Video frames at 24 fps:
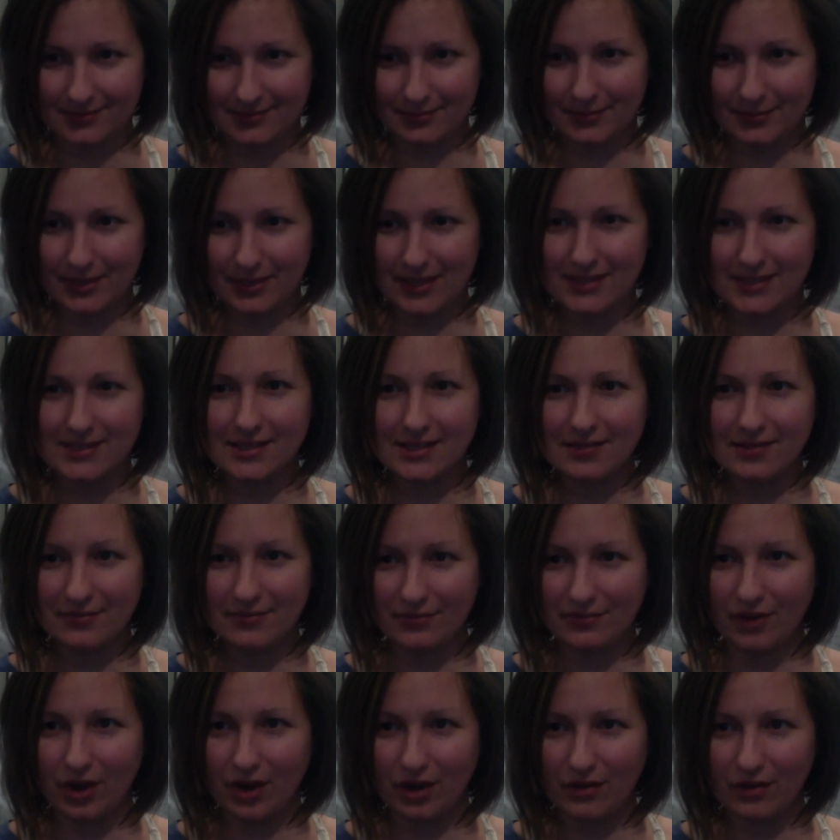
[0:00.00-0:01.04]
because it
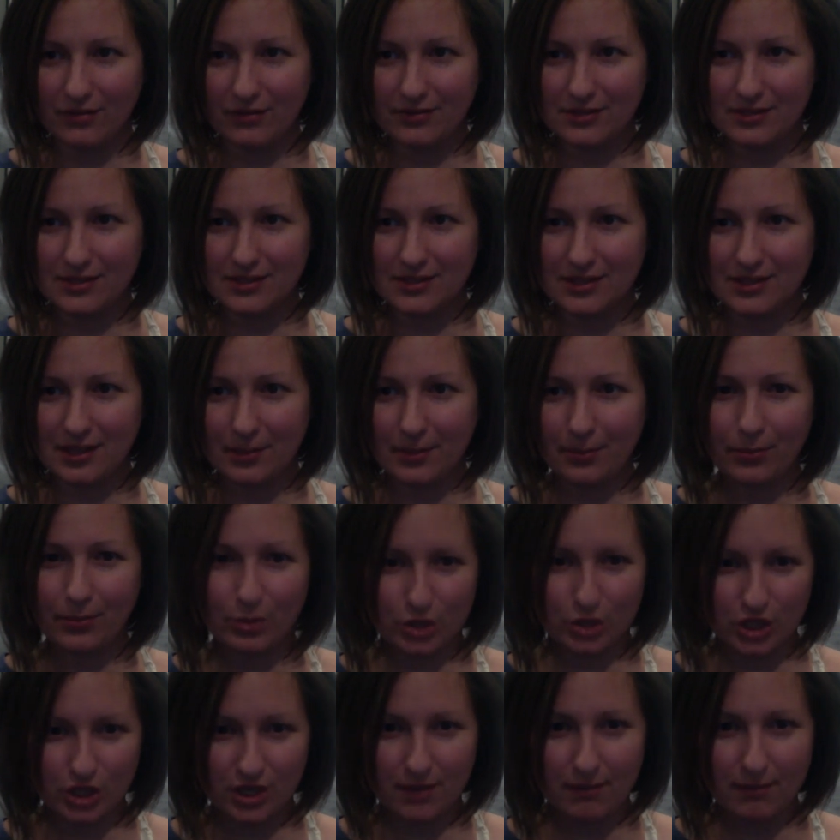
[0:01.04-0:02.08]
involves
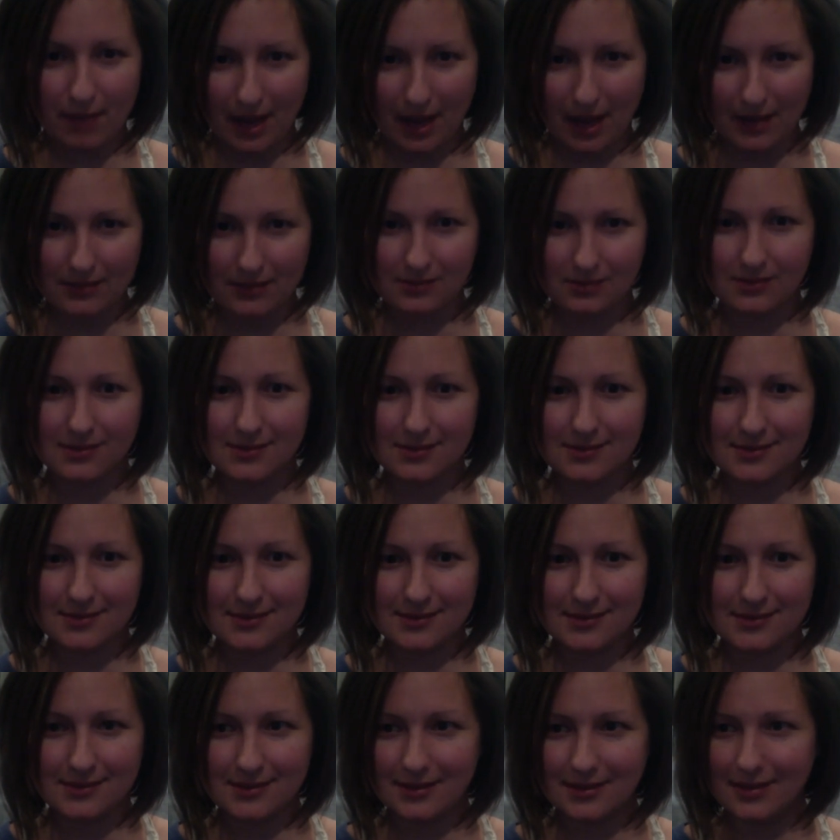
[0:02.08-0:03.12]
pushing buttons
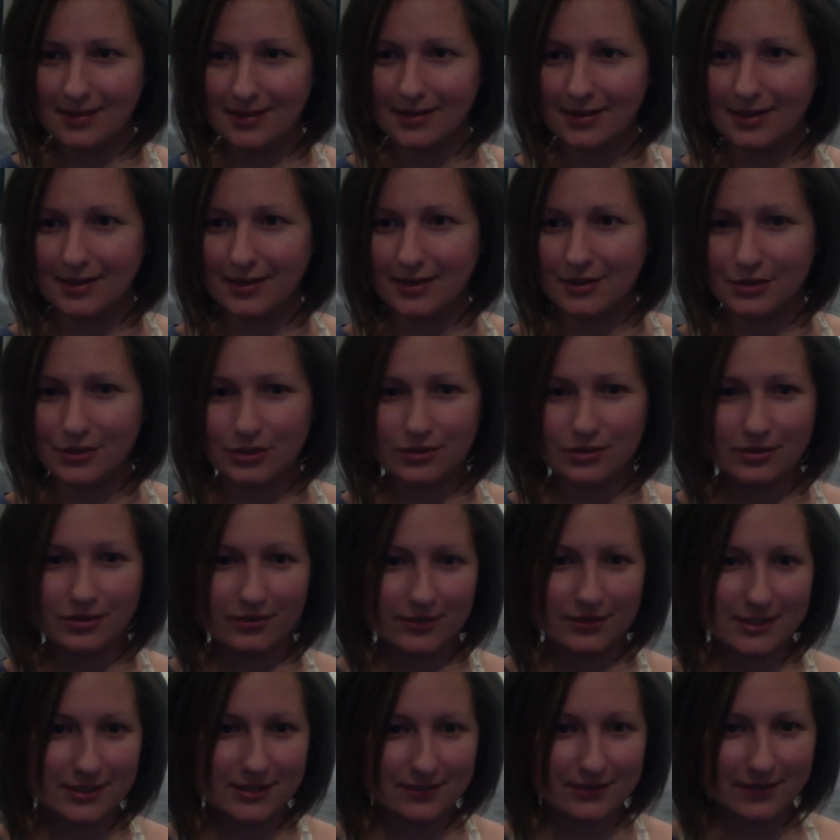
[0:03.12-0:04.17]
on 2
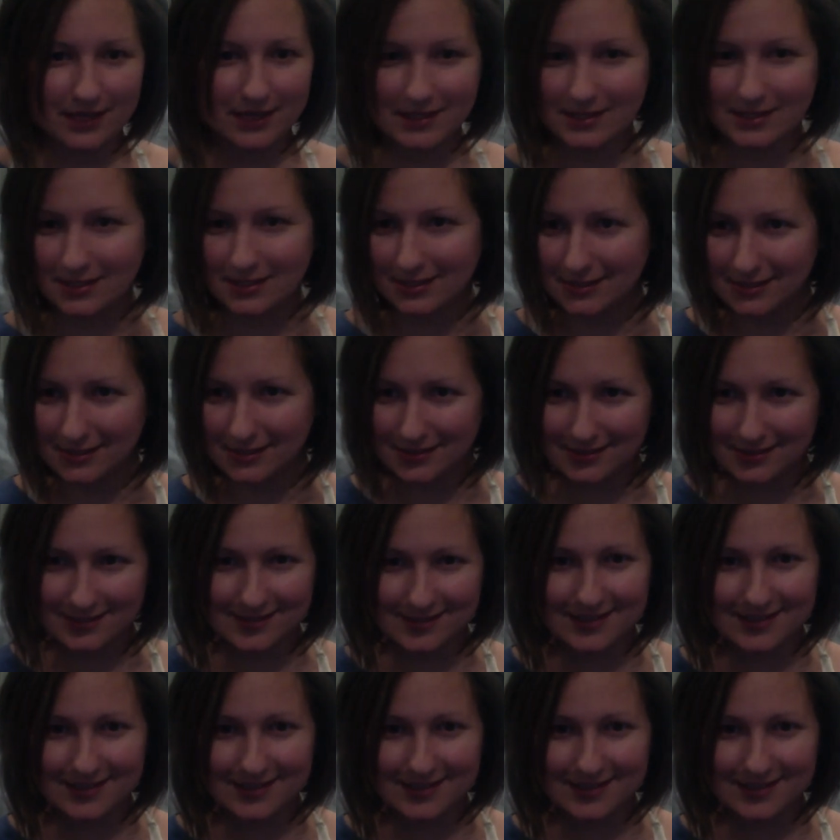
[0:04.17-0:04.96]
different devices.